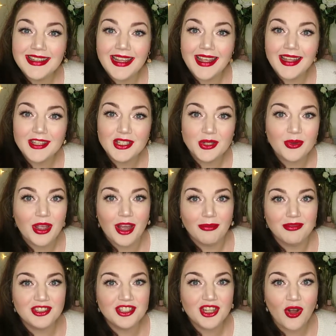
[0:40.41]
dig into it.
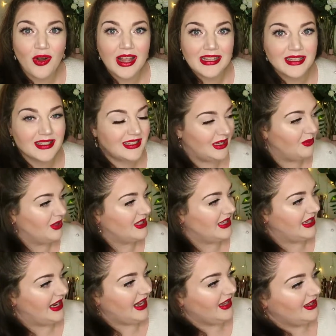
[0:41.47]
I'm dying to see what's
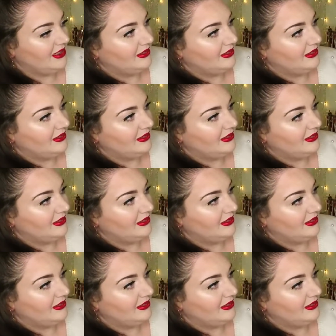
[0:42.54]
in it.